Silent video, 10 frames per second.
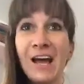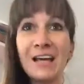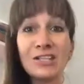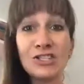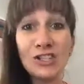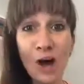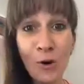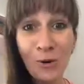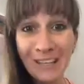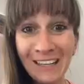is
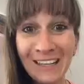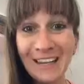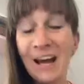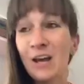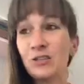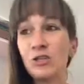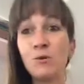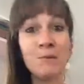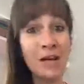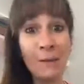so key
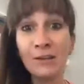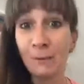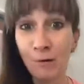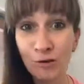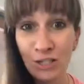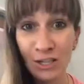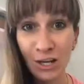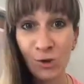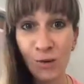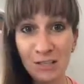to becoming the person
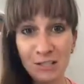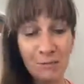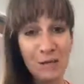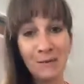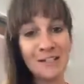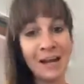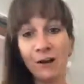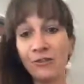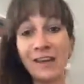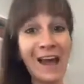that you want to be because I
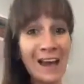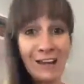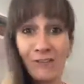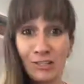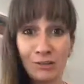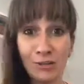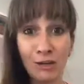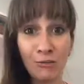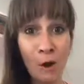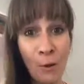don't think any of us are
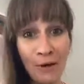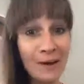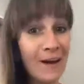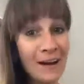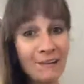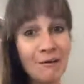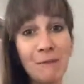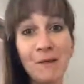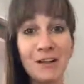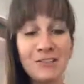done growing. I know
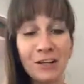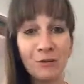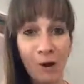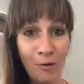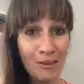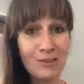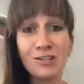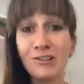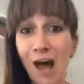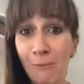I'm not done growing. There's
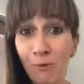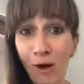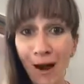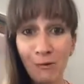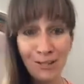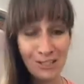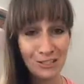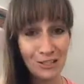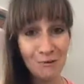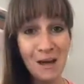a lot more I want to
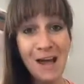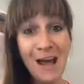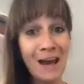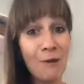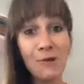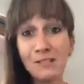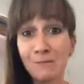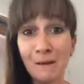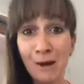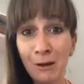do and I want to
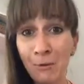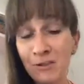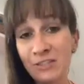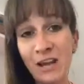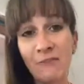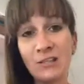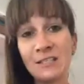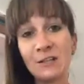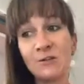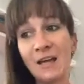be a better person every
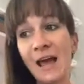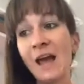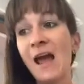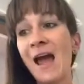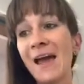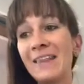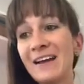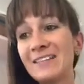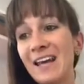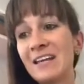single day. And
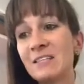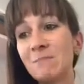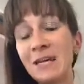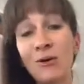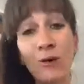that takes me